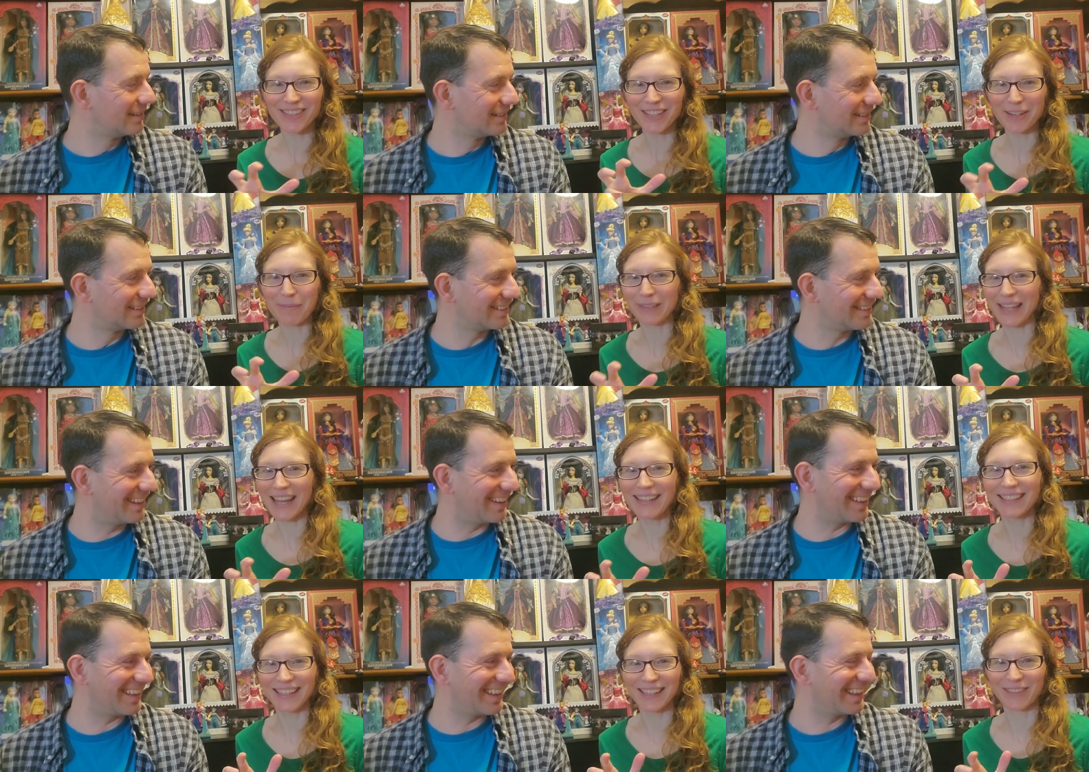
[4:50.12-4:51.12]
Speaker 1: can
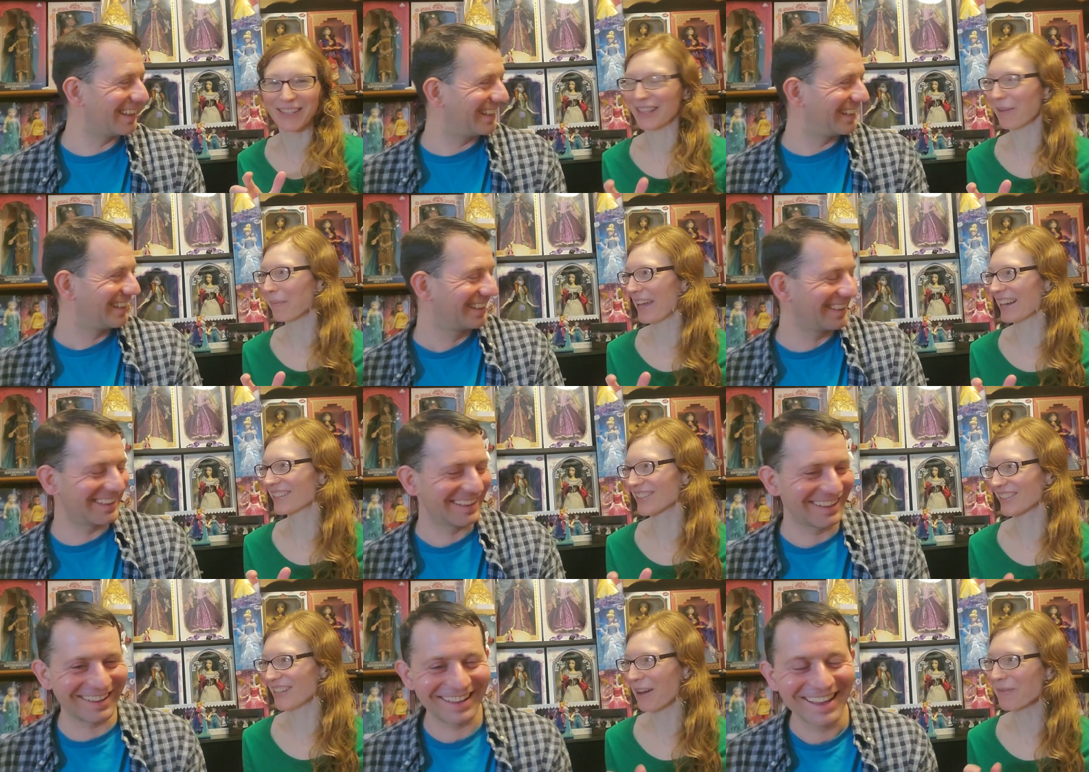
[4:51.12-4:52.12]
blend in with the
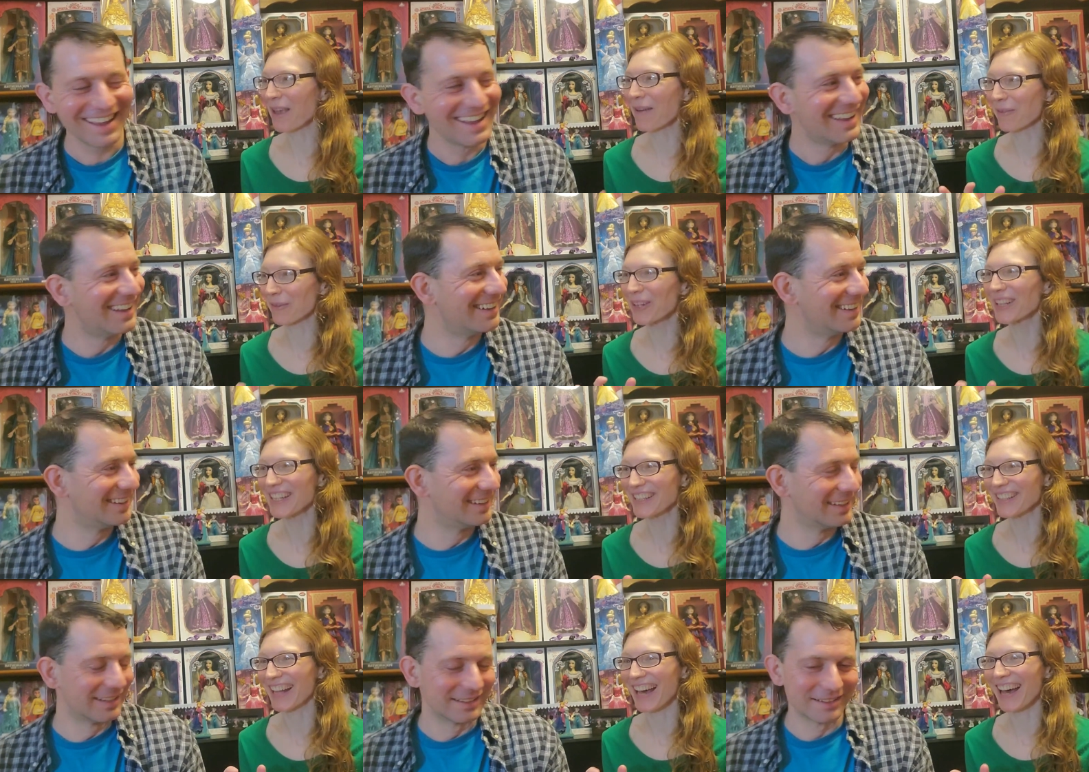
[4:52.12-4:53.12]
picture. You have to have really
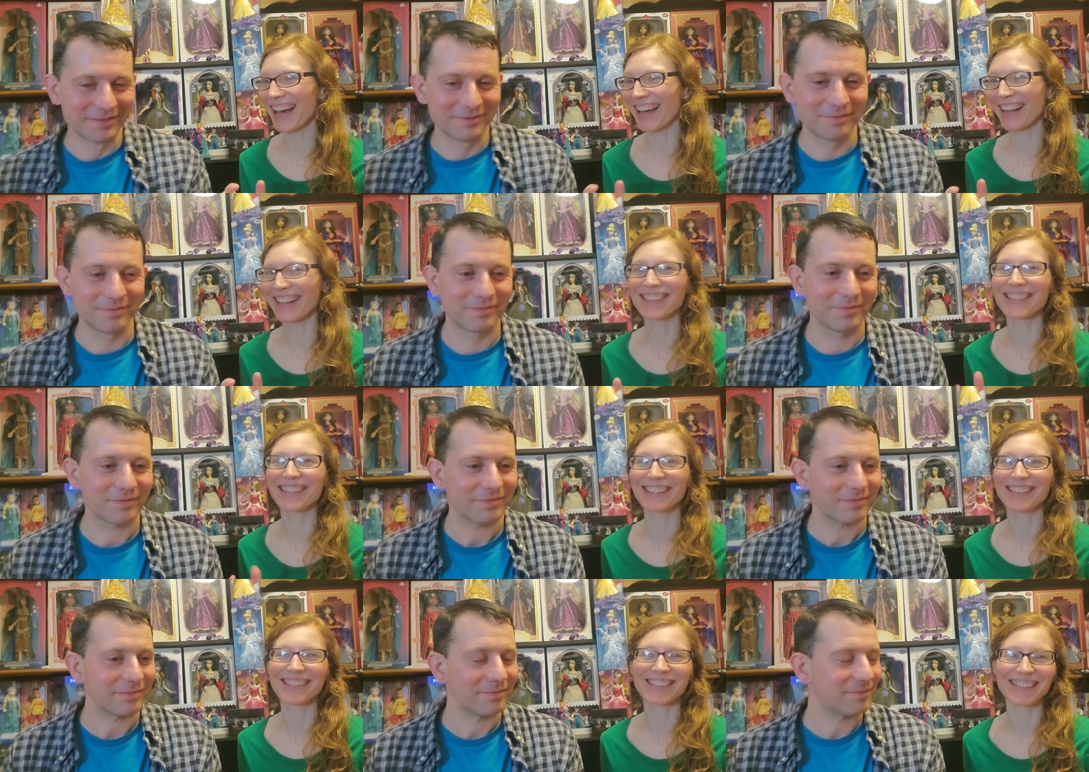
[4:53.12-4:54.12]
good eyes.
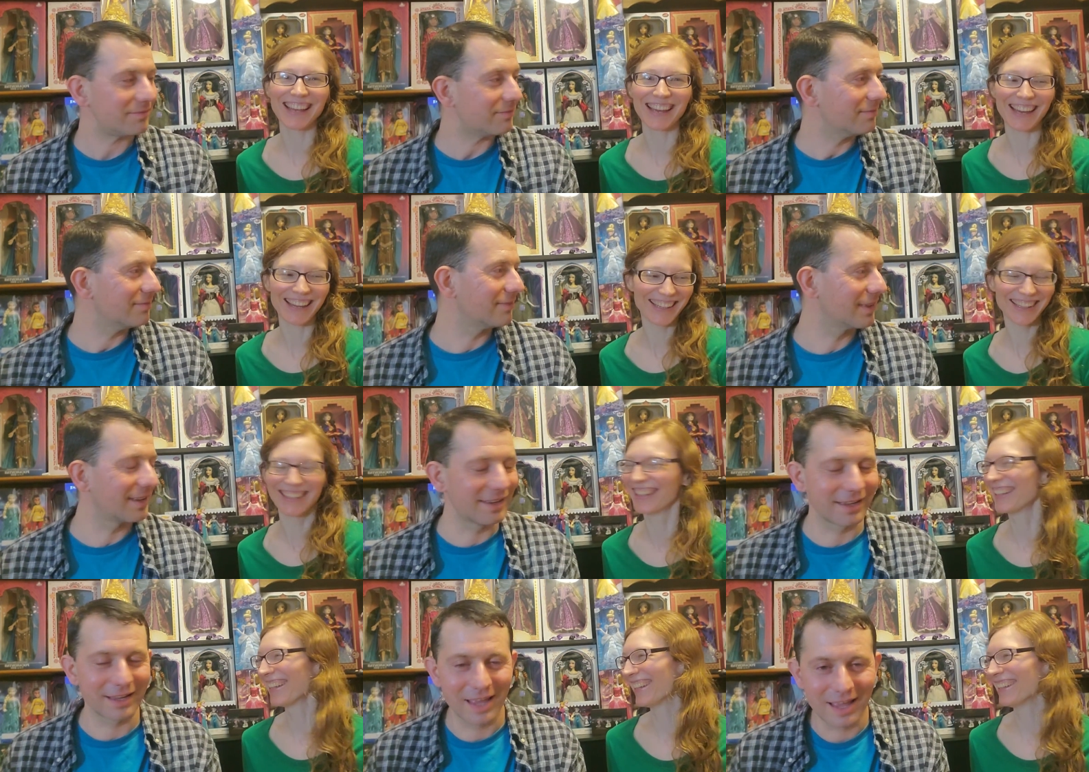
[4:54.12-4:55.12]
It's yeah.
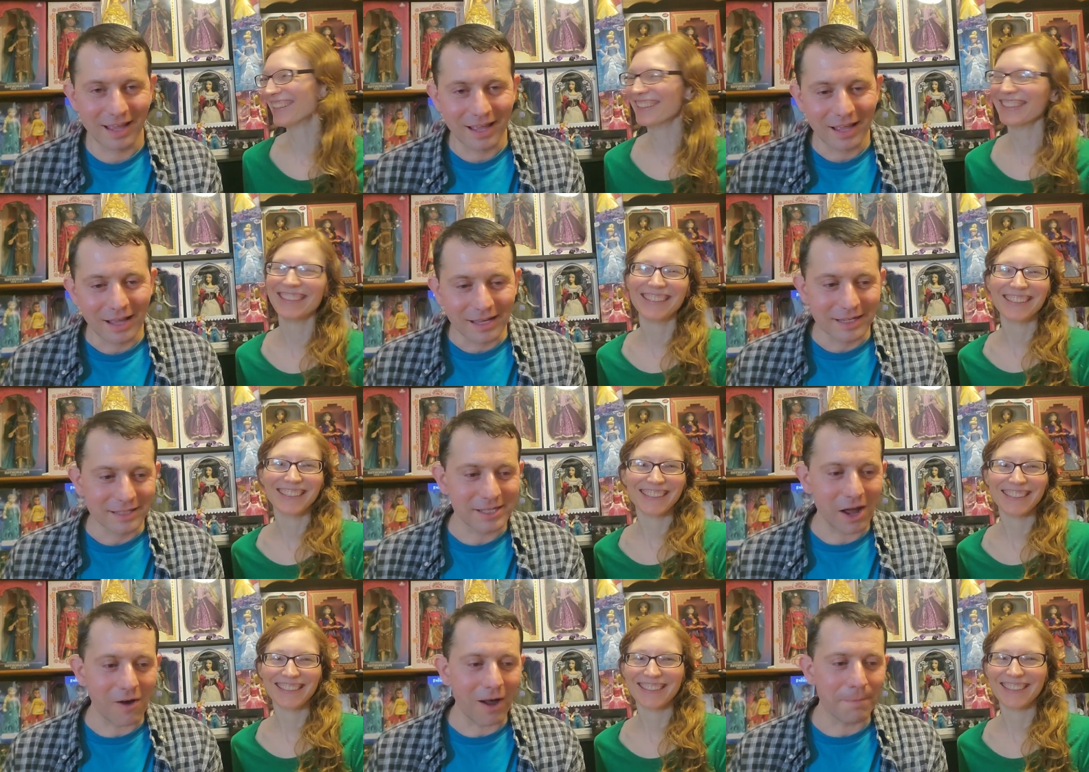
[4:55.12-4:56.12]

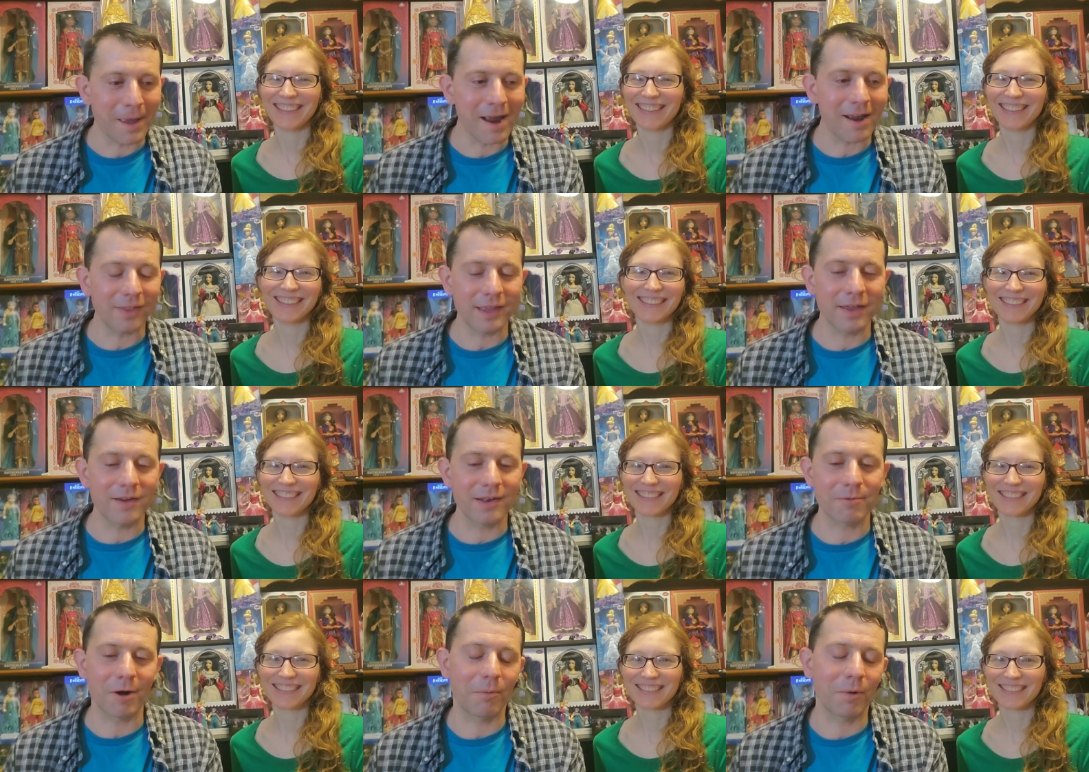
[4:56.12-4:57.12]
Speaker 2: So apparently those
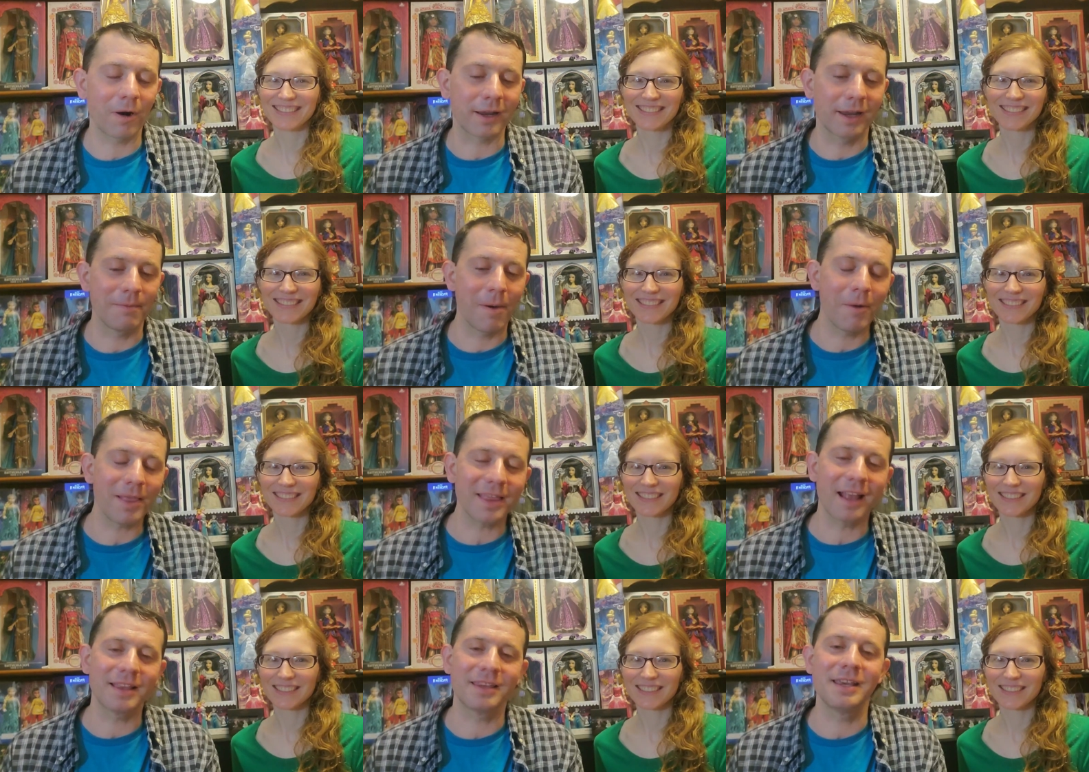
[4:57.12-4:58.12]
weren't working, but what
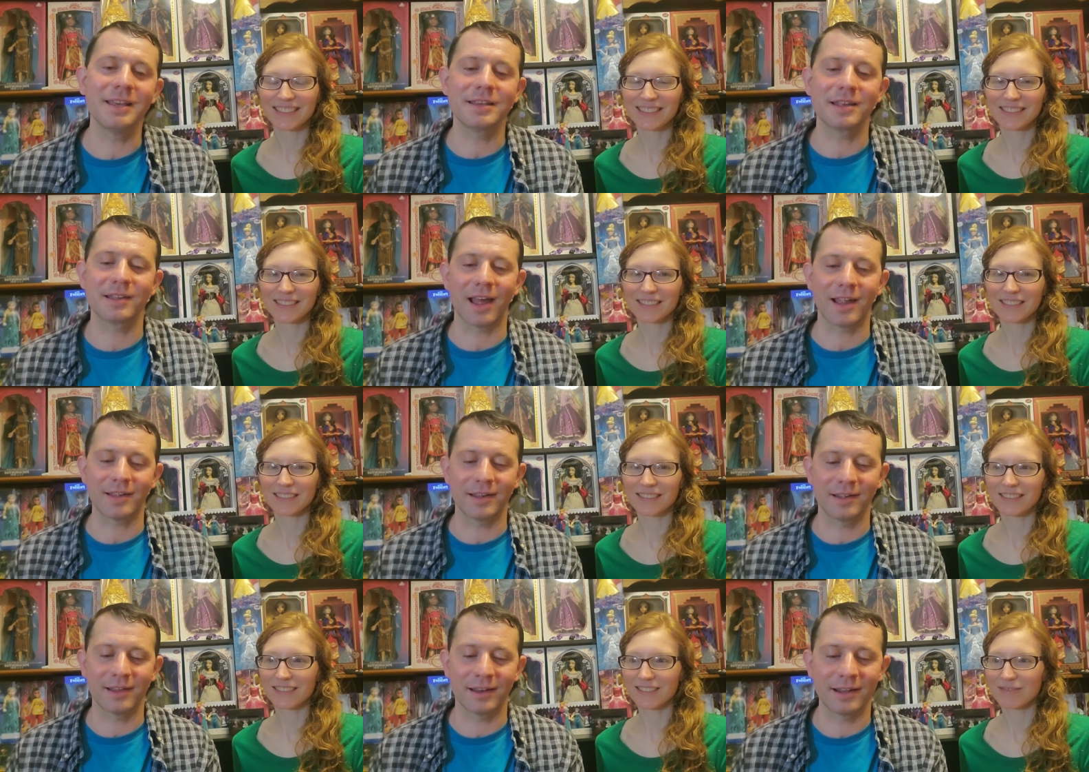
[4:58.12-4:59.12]
that teaches us
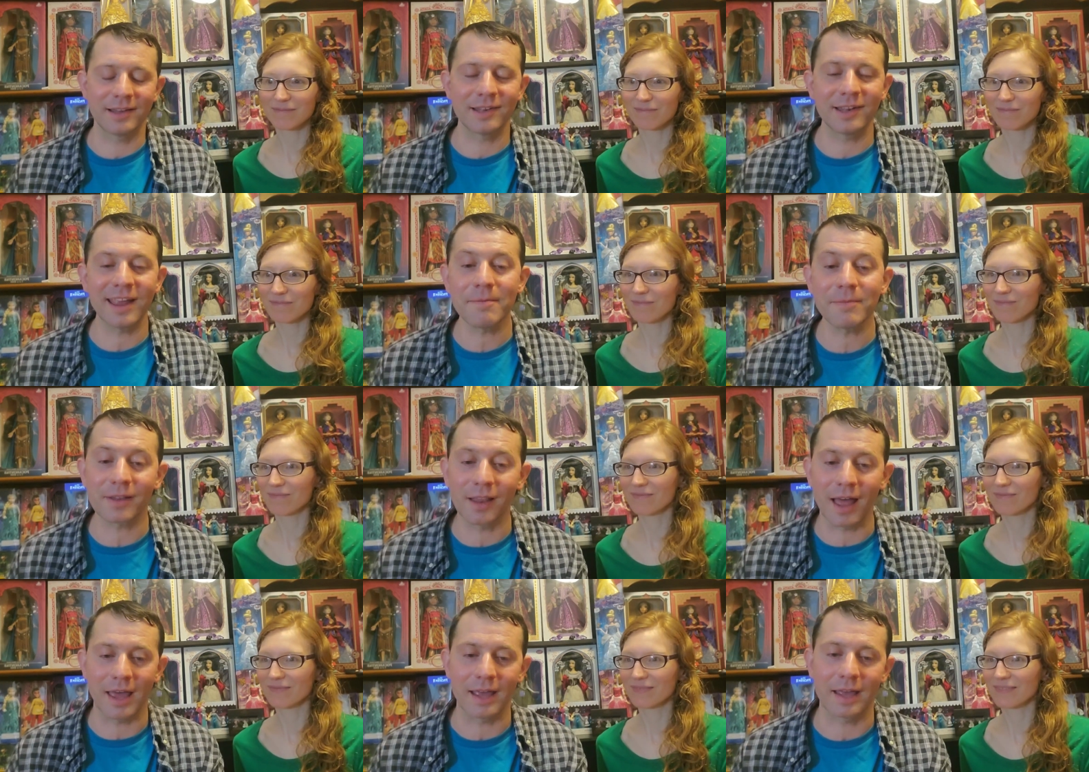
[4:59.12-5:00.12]
is that it seems
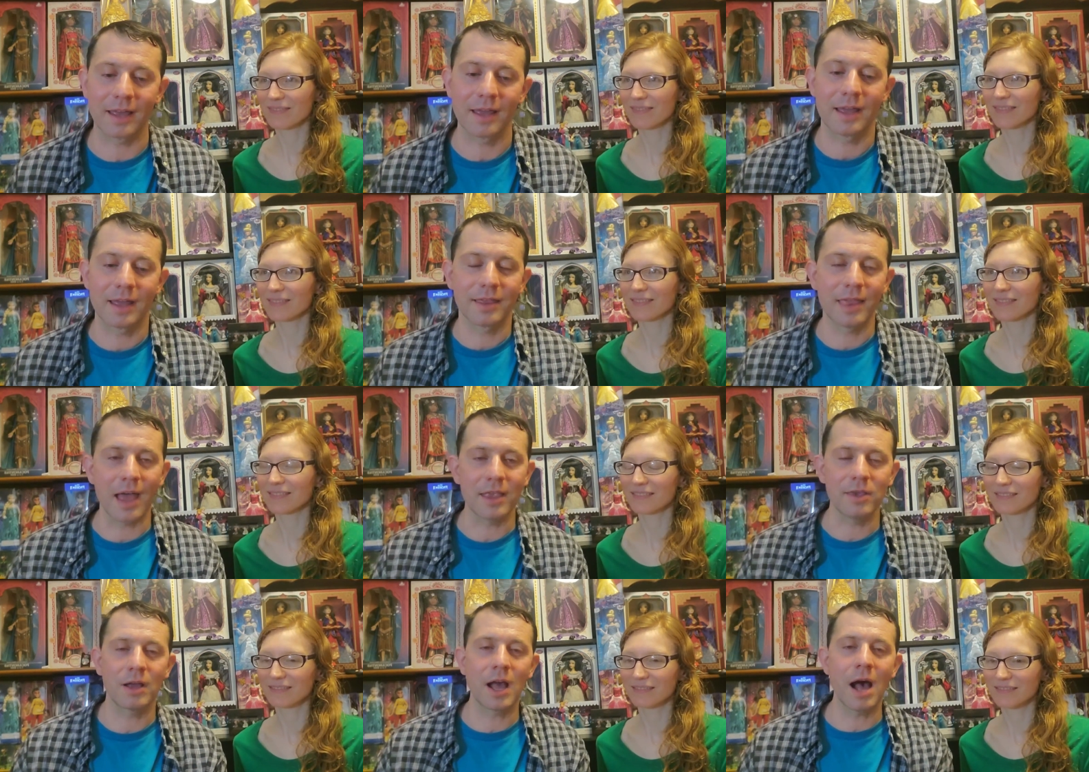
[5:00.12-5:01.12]
like that
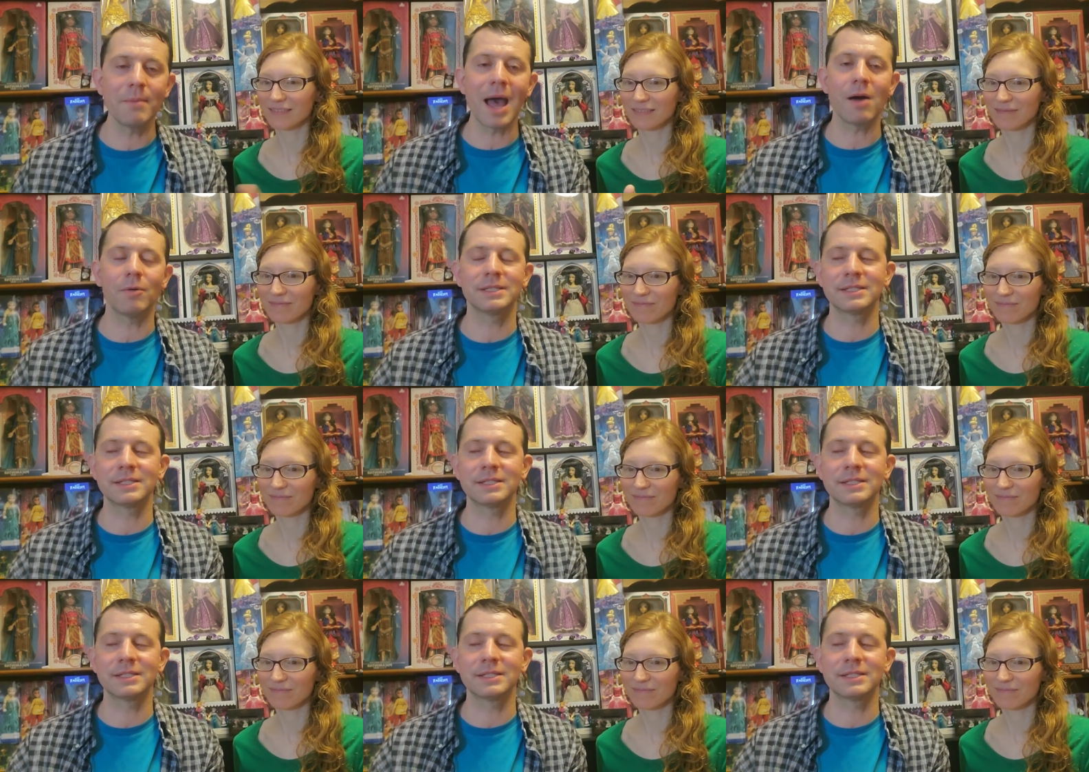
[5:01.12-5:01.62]
you come out with